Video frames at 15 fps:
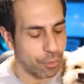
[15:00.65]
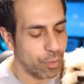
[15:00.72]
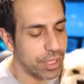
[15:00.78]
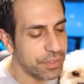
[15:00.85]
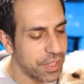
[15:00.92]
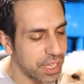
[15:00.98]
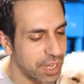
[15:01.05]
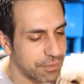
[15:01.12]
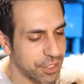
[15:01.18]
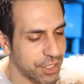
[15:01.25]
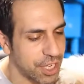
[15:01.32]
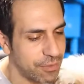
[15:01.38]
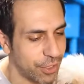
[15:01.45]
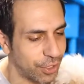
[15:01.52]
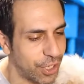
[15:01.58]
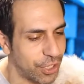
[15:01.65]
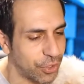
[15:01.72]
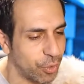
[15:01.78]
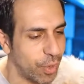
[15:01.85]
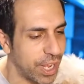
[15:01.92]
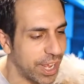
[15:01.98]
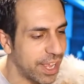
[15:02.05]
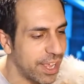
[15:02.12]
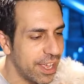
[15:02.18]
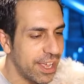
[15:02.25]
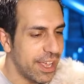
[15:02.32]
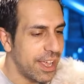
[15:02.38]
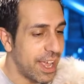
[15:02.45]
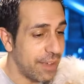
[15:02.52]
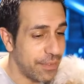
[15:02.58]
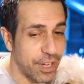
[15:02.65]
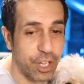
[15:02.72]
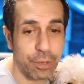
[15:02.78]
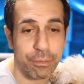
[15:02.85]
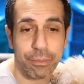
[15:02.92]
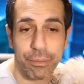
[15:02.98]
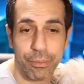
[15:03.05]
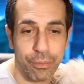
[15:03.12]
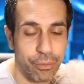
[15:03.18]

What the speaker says: And one thing I've discovered along the way, I haven't helped